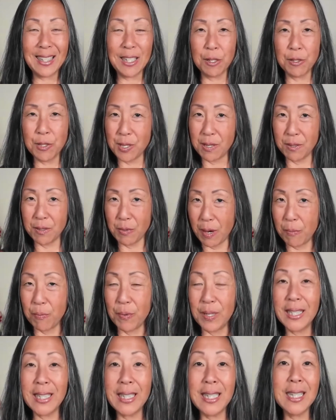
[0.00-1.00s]
you know, do I
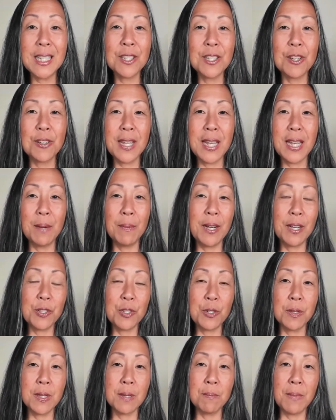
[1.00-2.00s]
really need to start the
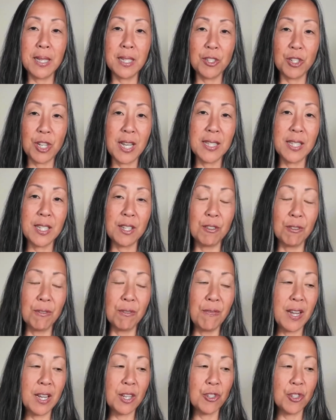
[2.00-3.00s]
antibiotics or my child's ear
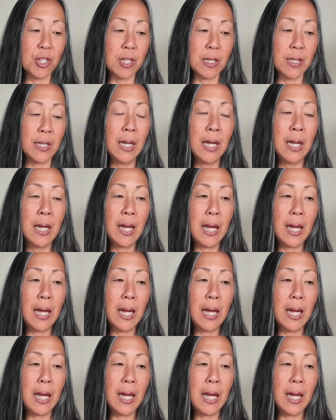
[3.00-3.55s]
infection?